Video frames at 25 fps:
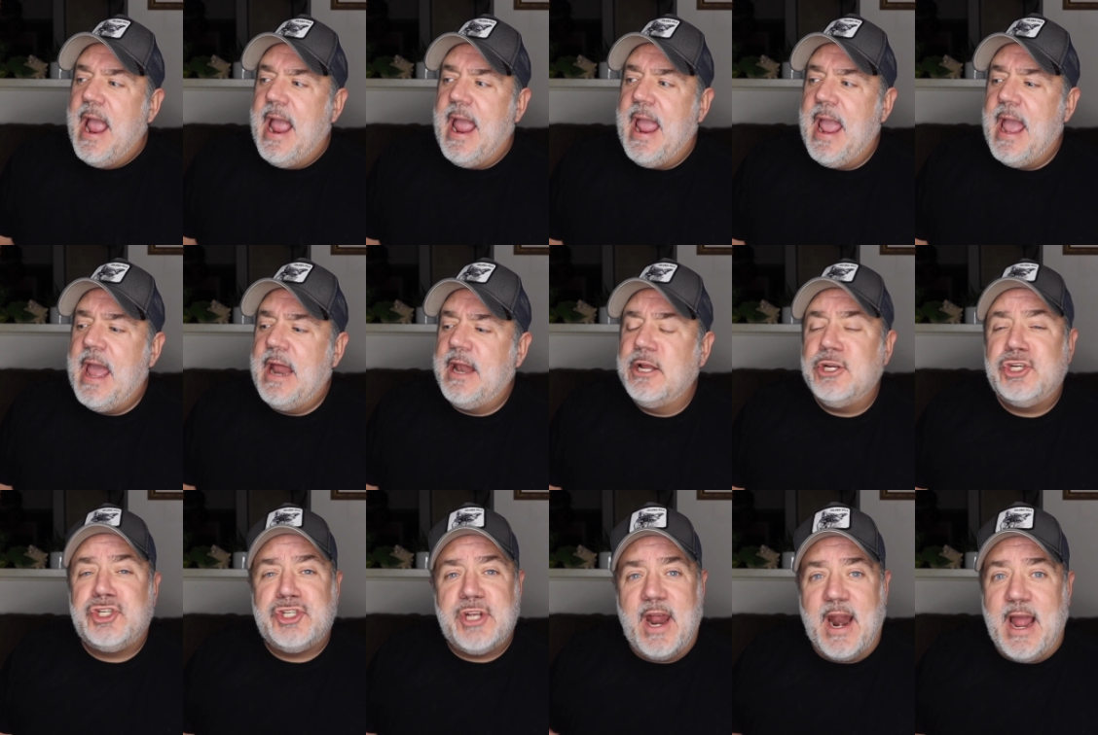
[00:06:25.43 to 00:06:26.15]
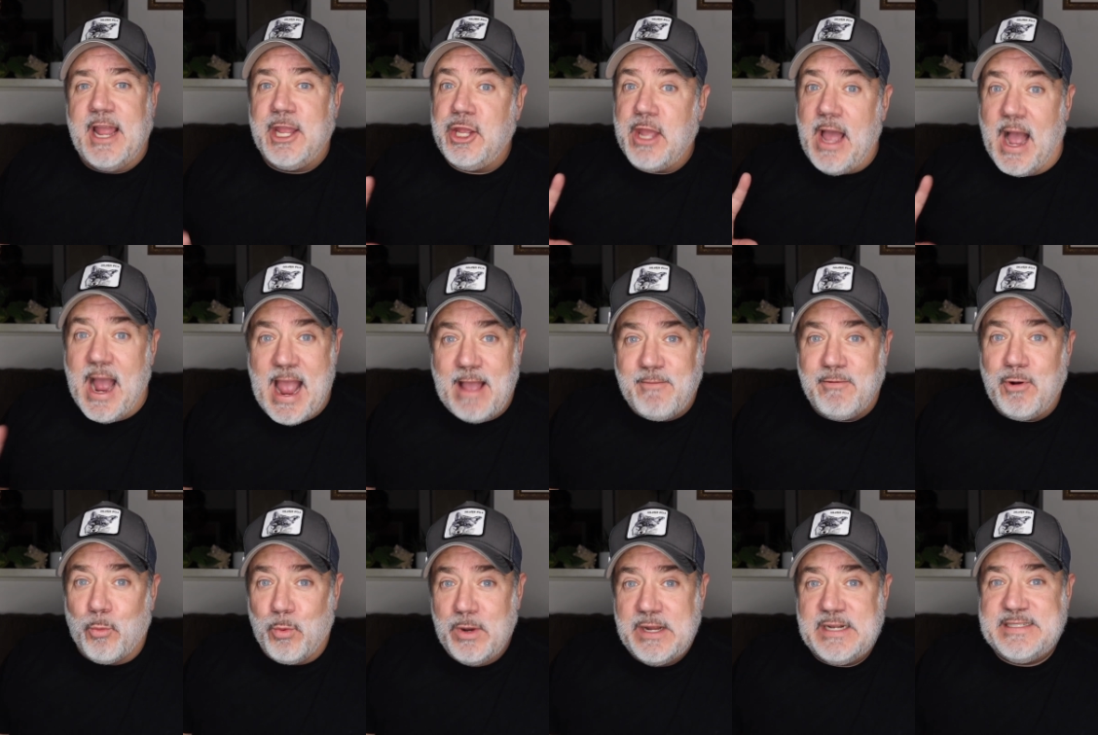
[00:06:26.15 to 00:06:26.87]
And, she, and I, I
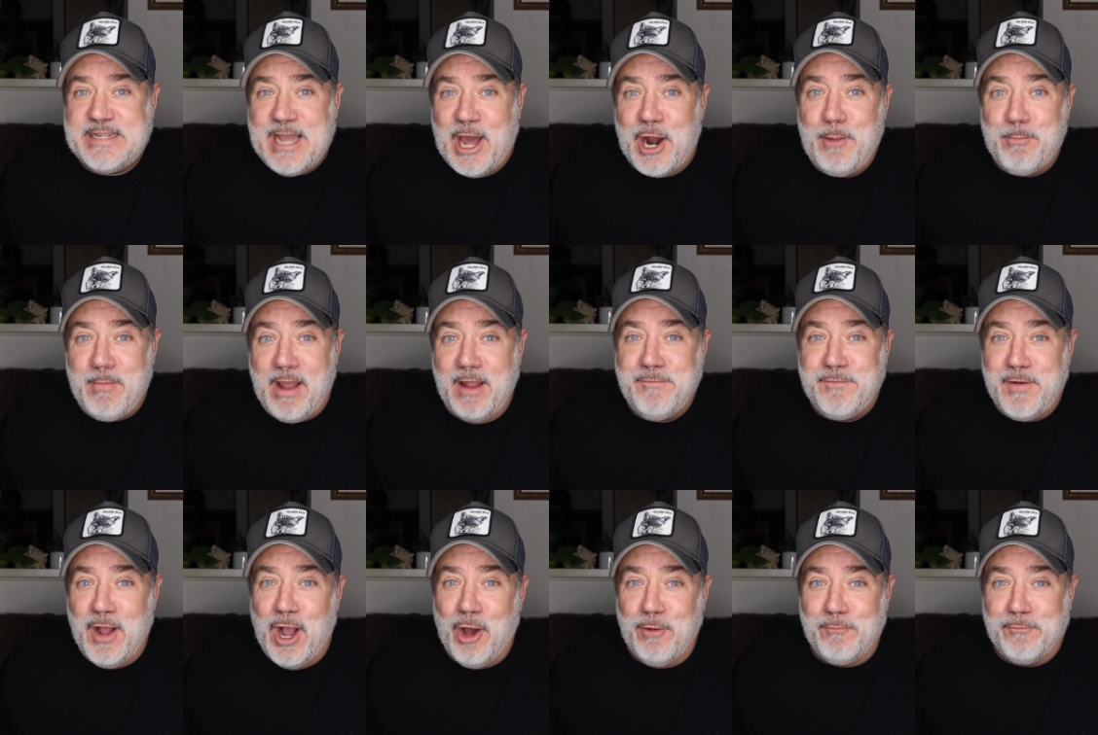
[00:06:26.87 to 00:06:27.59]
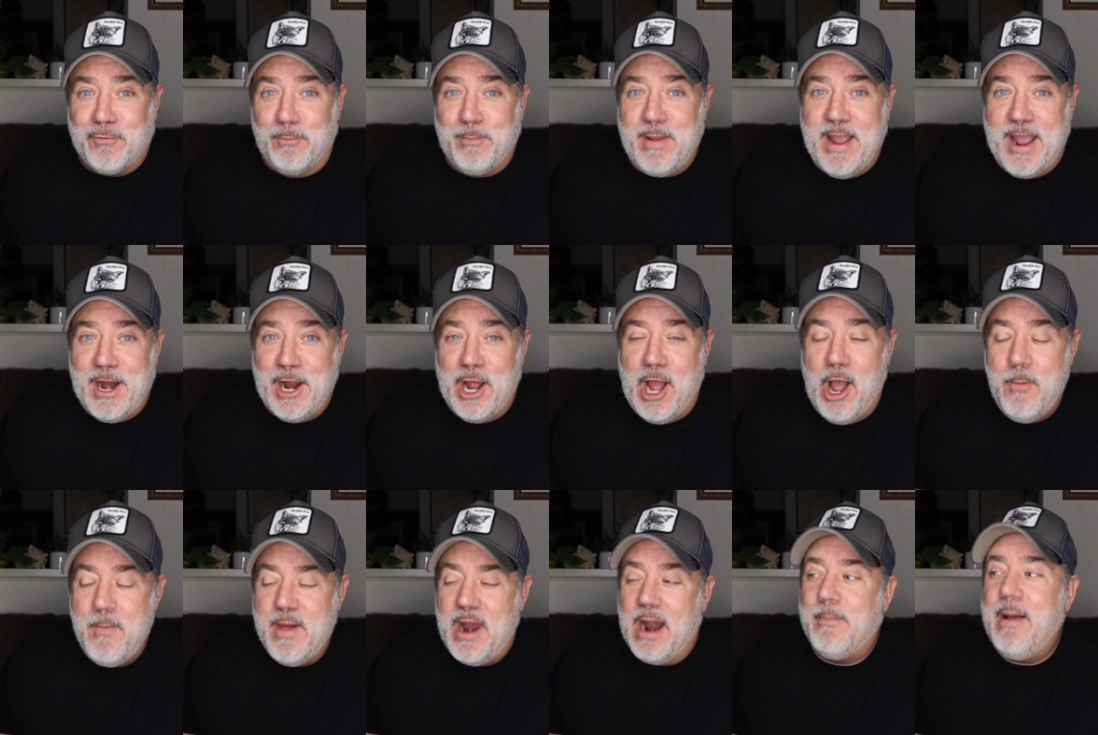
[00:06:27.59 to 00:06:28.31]
have it written down in my phone
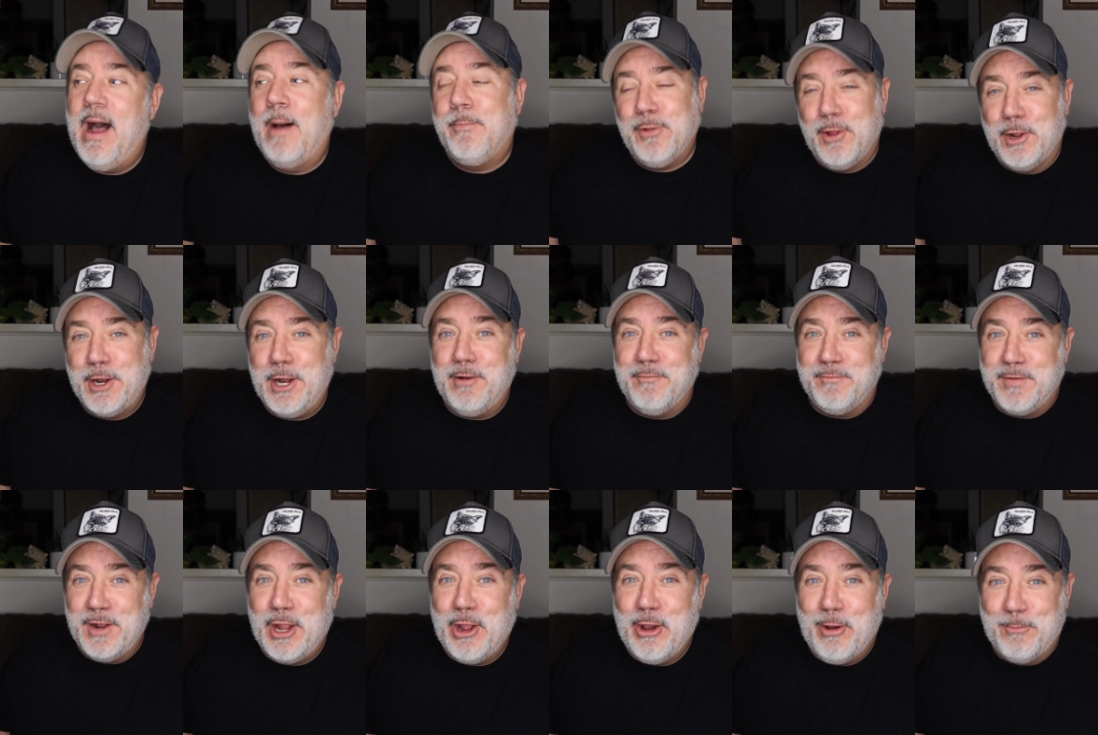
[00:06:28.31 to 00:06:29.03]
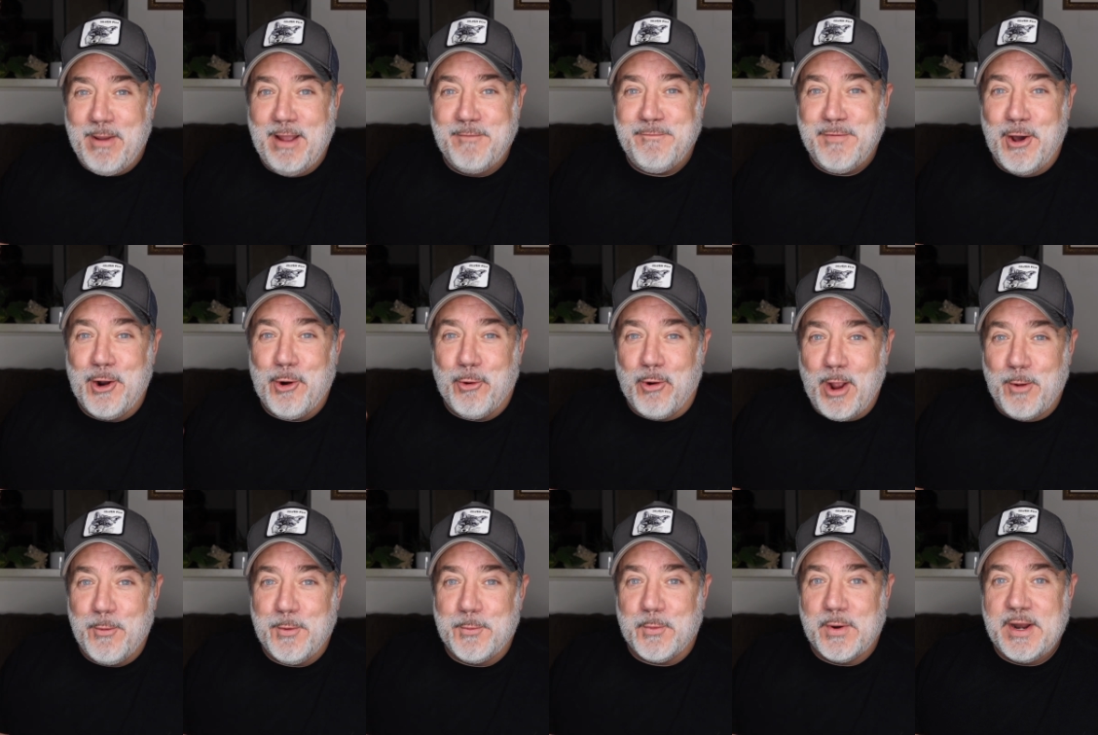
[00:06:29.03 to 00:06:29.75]
verbatim, and I'm uploading a video on my phone
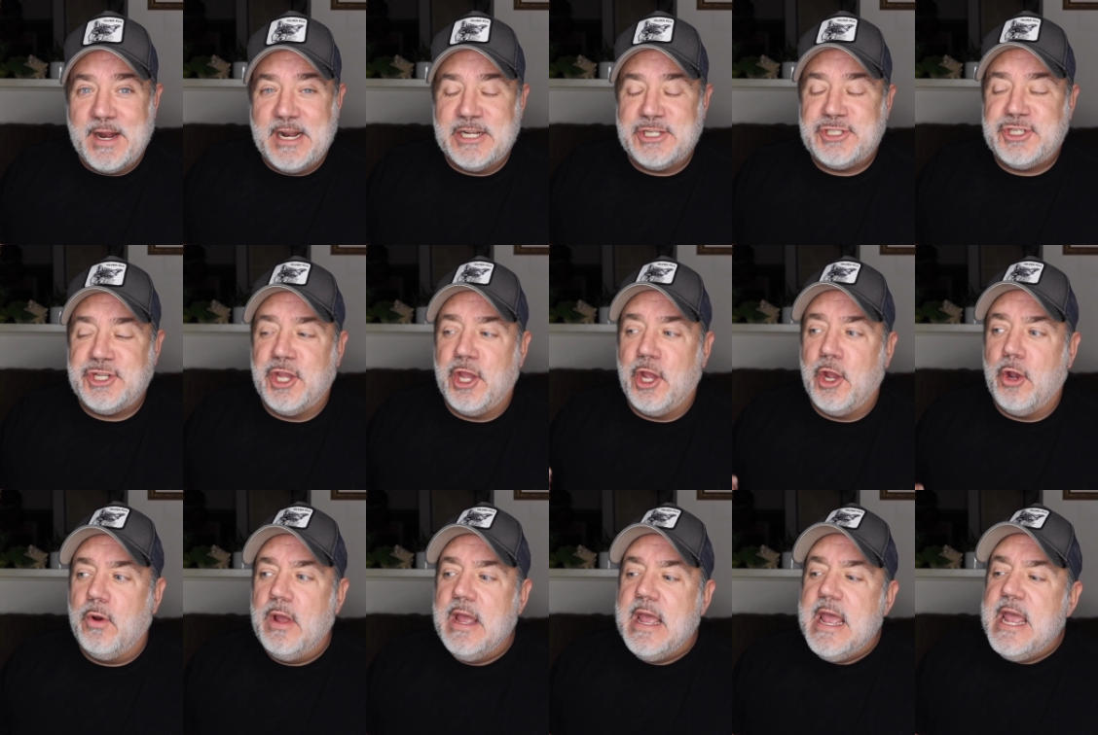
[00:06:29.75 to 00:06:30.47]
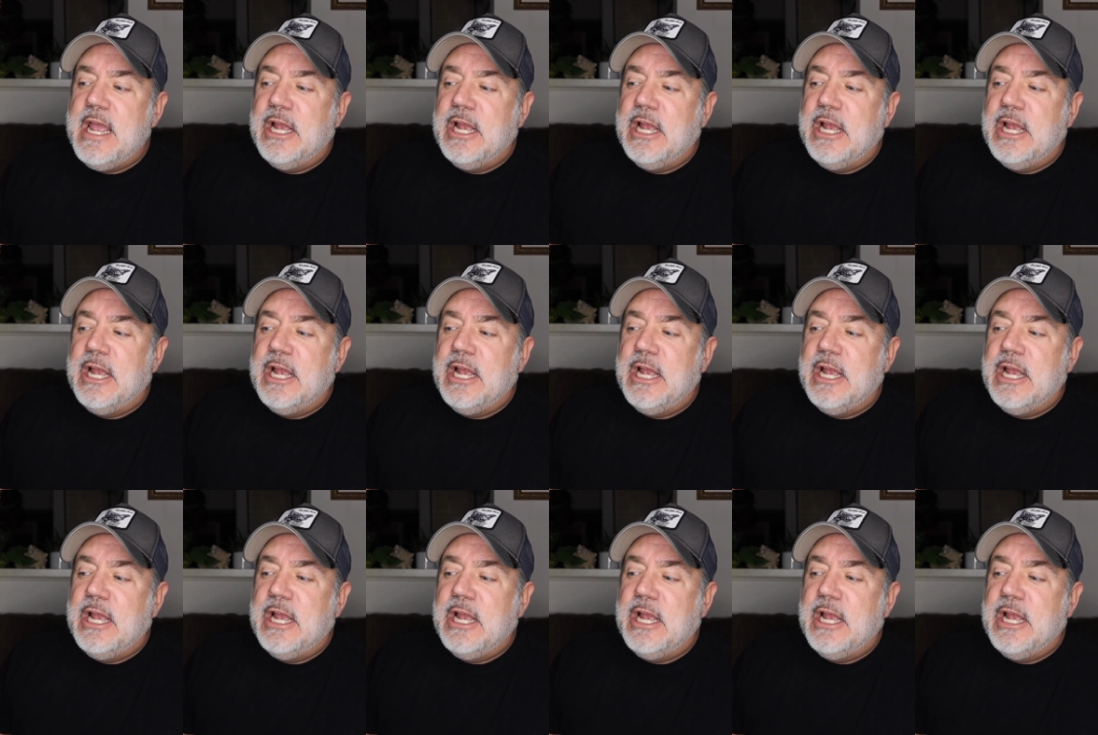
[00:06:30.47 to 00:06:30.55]
or I would read it to you.